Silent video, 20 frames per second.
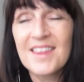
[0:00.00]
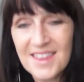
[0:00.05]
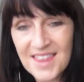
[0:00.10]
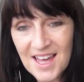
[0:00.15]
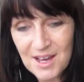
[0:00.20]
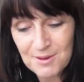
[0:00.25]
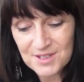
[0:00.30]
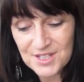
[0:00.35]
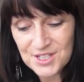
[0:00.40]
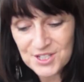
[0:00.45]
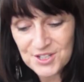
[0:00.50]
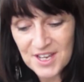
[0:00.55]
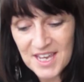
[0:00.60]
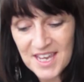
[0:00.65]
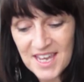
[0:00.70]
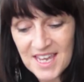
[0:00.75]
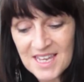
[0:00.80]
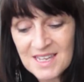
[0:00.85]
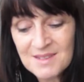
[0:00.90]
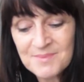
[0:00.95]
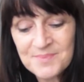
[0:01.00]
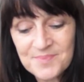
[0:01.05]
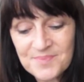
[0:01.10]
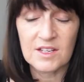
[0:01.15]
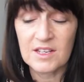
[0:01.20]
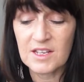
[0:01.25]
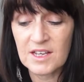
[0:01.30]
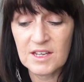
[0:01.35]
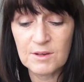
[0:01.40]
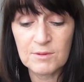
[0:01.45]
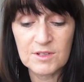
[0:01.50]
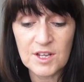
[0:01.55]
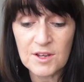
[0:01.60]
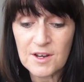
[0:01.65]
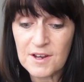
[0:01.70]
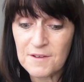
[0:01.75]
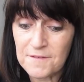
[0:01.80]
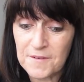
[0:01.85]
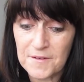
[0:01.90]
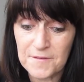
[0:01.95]
that was tricky. He was
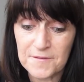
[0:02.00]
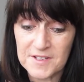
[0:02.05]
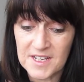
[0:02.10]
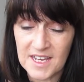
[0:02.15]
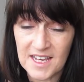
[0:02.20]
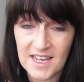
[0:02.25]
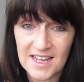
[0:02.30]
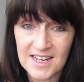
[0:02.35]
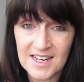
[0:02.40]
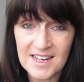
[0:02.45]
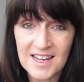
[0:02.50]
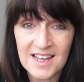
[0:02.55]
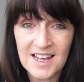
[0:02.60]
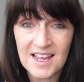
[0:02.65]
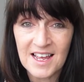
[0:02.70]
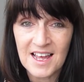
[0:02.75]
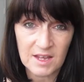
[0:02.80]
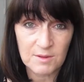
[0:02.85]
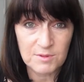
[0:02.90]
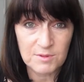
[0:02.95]
only 15, it